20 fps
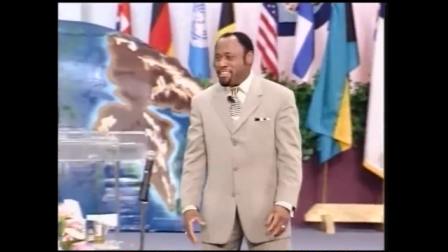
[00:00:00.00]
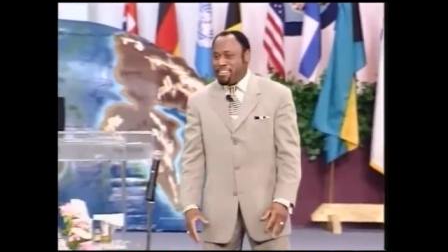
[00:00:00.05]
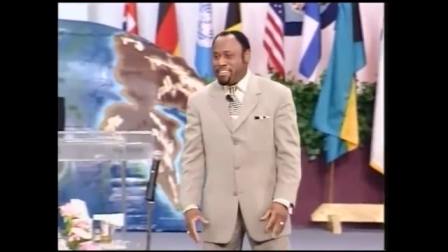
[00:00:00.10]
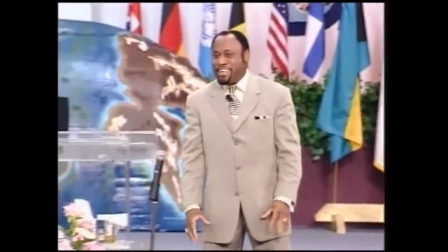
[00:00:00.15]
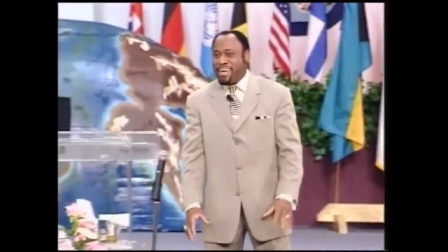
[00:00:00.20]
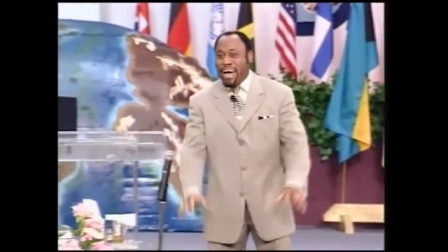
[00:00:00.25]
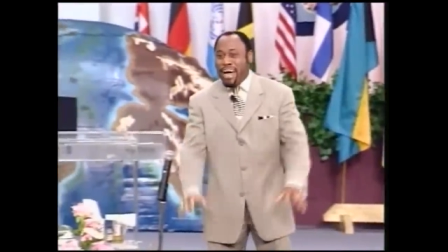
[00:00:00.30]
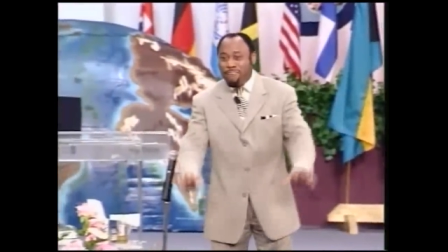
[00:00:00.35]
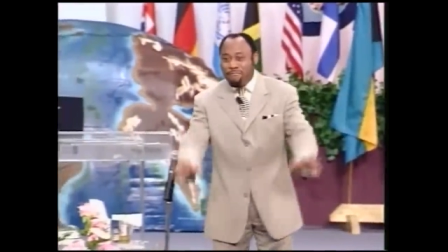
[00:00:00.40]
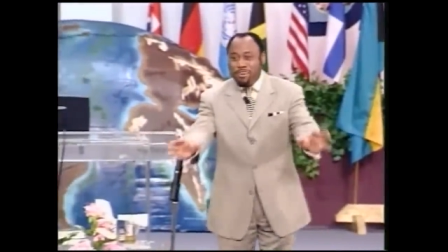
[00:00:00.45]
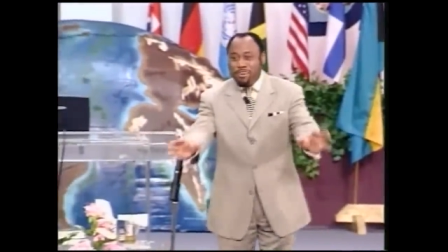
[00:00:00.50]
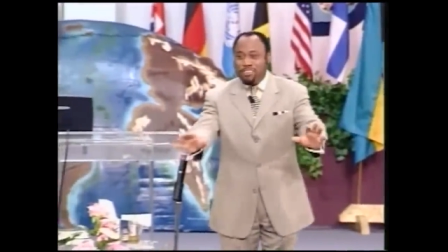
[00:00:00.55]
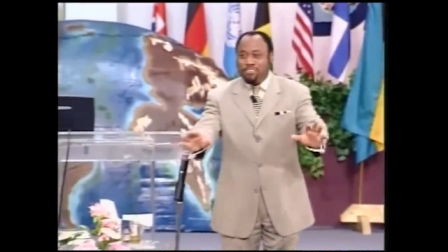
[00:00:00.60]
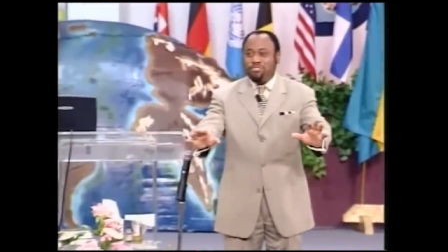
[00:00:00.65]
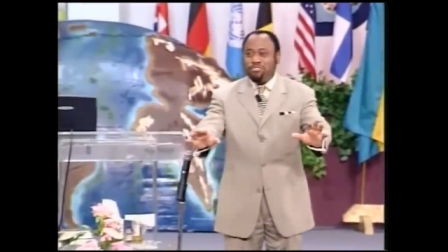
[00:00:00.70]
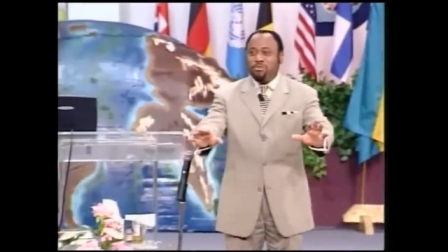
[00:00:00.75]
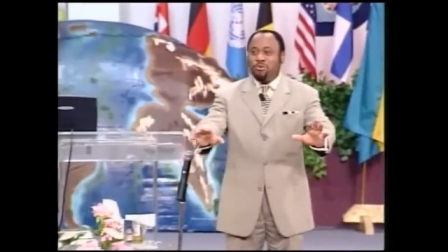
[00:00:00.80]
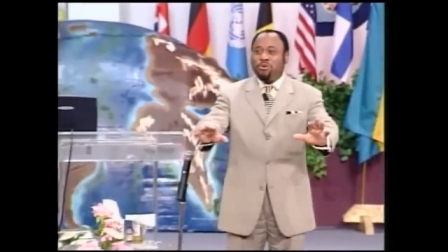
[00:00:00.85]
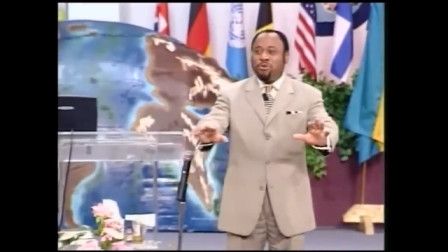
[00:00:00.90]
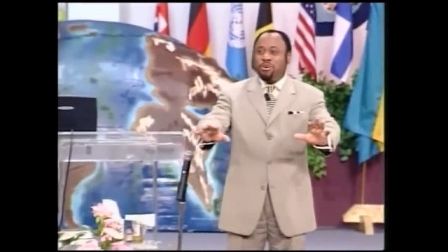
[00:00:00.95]
the
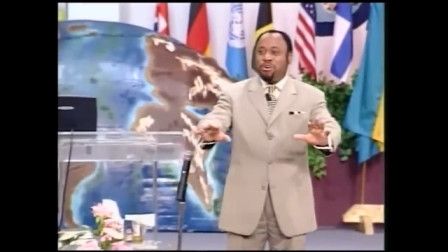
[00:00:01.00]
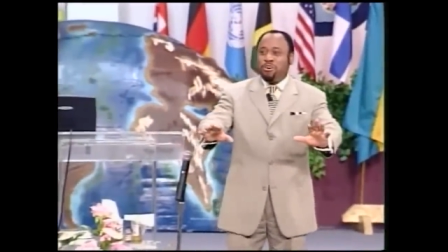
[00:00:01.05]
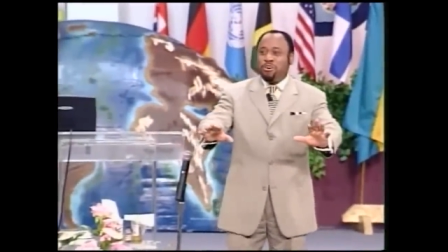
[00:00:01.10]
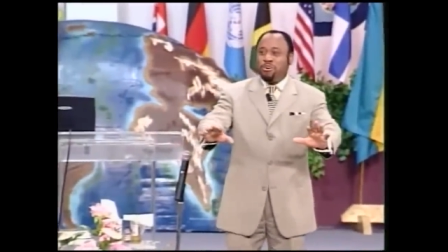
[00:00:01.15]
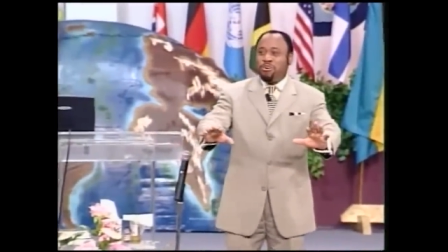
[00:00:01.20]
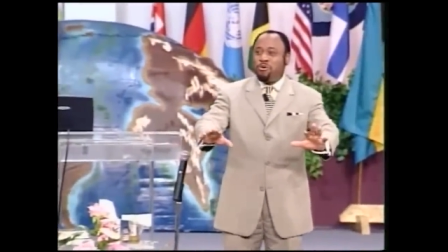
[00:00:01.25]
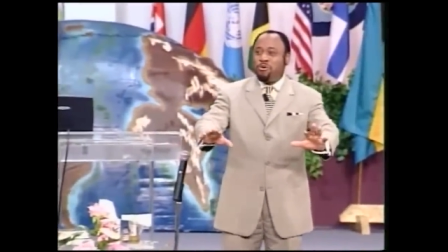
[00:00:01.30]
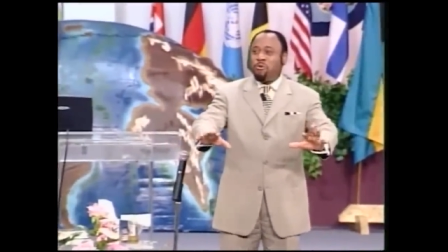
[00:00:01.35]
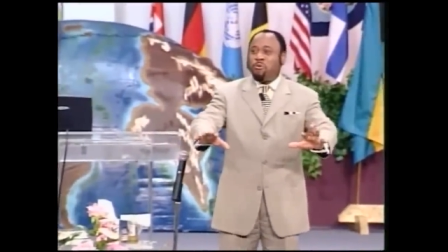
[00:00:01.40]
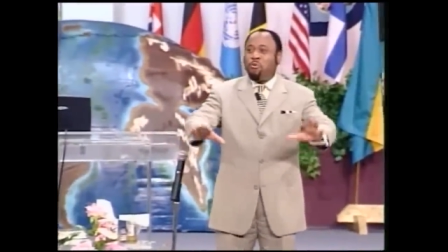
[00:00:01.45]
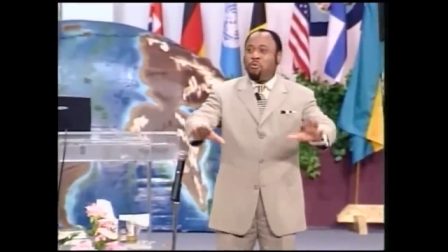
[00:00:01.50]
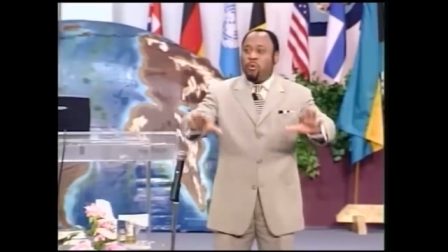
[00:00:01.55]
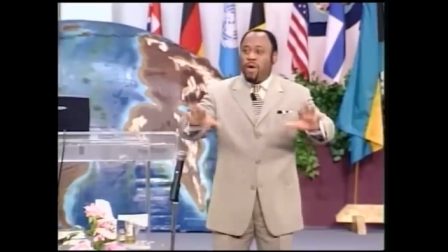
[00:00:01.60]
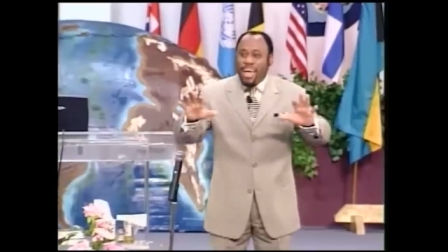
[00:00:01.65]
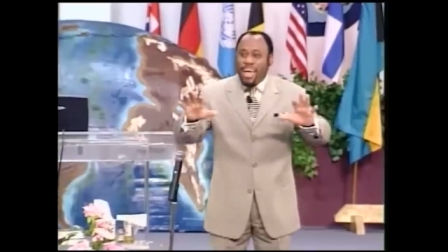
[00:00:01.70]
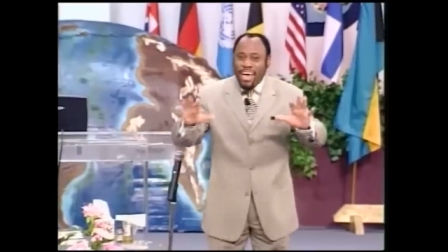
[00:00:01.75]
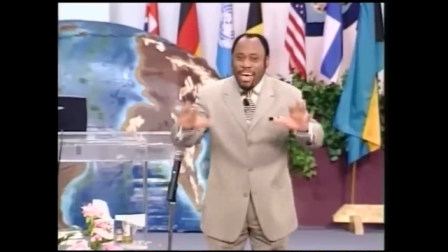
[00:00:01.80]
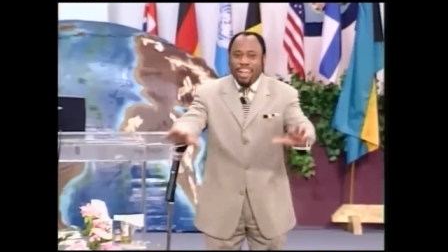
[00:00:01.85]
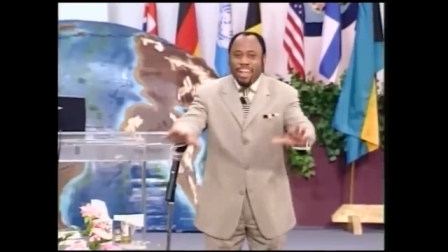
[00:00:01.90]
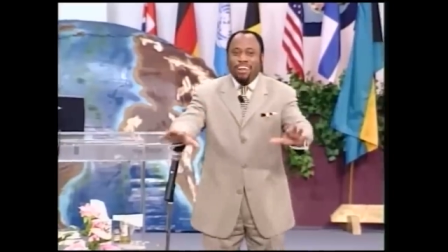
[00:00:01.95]
average
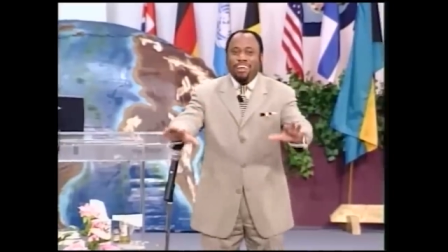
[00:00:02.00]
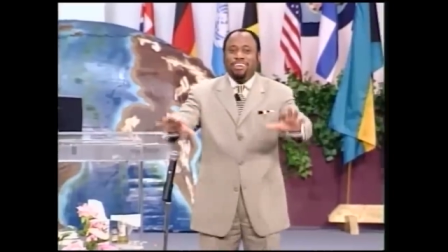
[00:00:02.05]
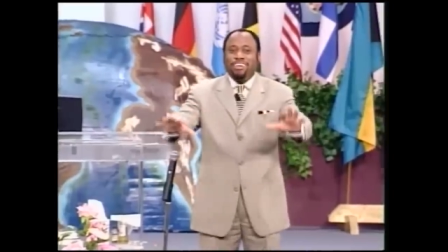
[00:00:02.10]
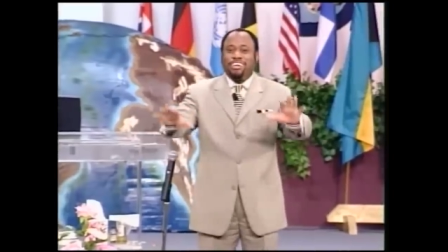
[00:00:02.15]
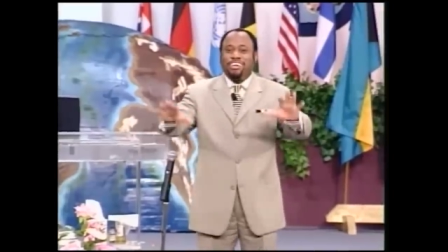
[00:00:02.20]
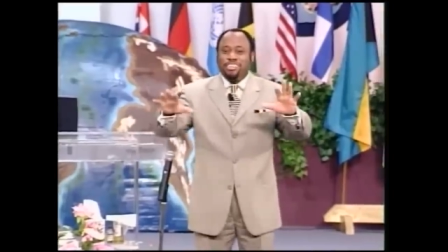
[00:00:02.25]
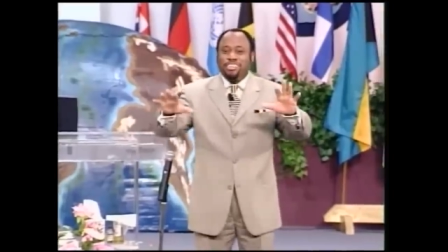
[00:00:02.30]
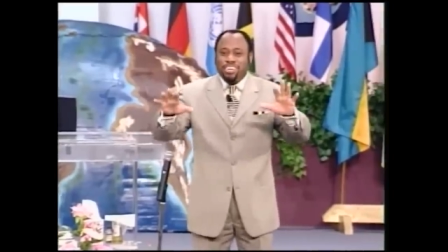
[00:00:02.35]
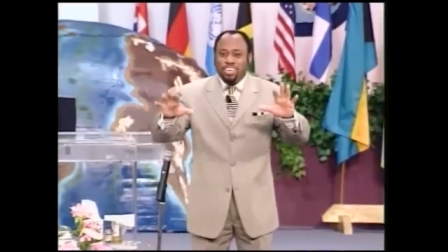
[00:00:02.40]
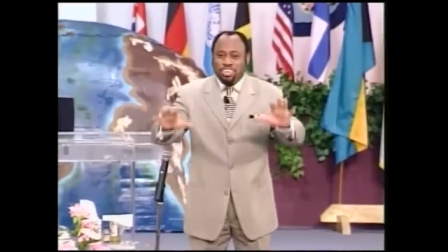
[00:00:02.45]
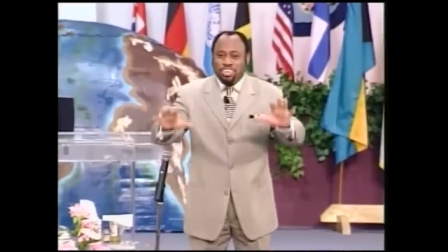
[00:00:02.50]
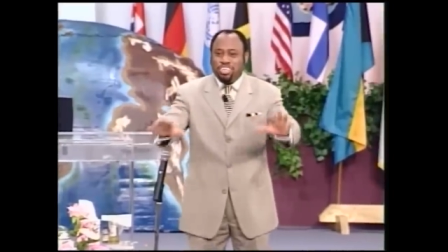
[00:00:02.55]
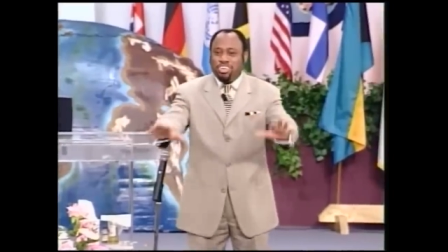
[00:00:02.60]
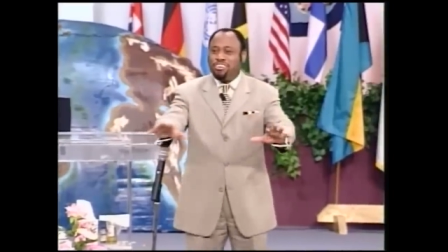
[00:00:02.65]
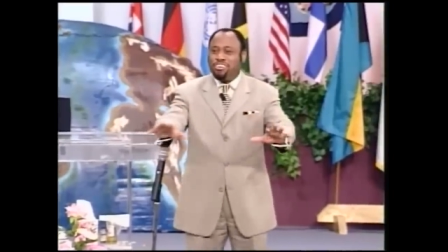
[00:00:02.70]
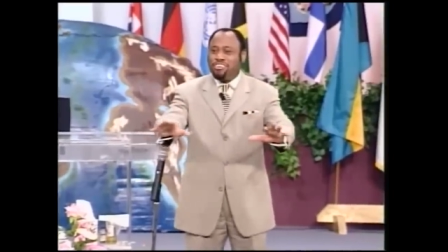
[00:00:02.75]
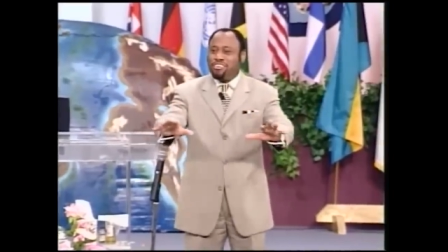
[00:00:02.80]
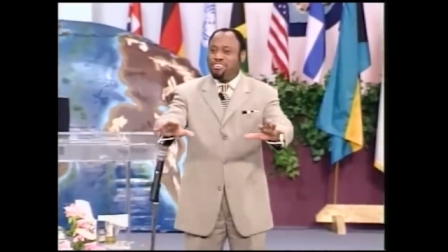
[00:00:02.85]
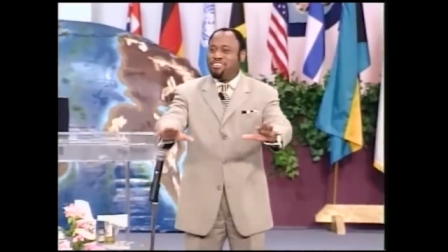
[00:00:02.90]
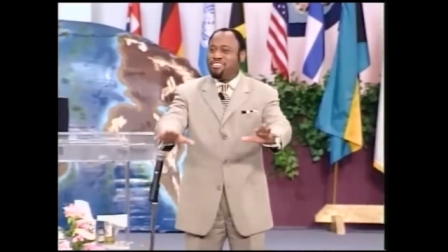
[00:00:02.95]

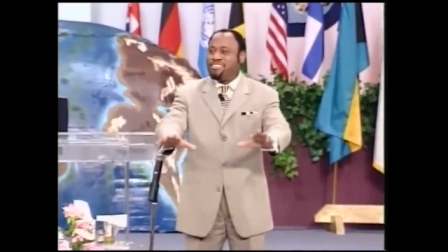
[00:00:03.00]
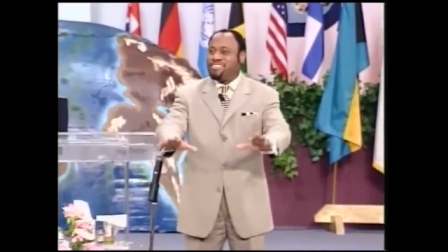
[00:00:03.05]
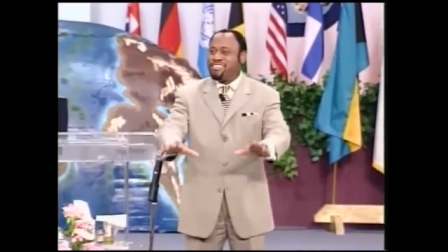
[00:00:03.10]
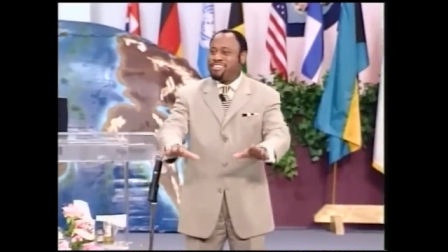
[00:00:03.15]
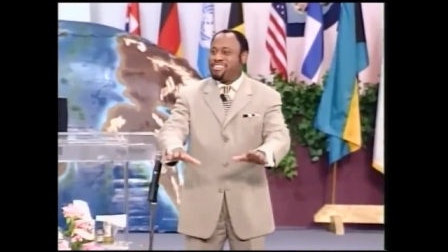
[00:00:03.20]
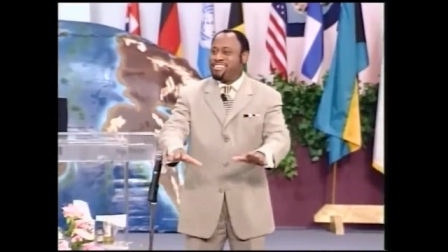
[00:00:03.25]
well-conditioned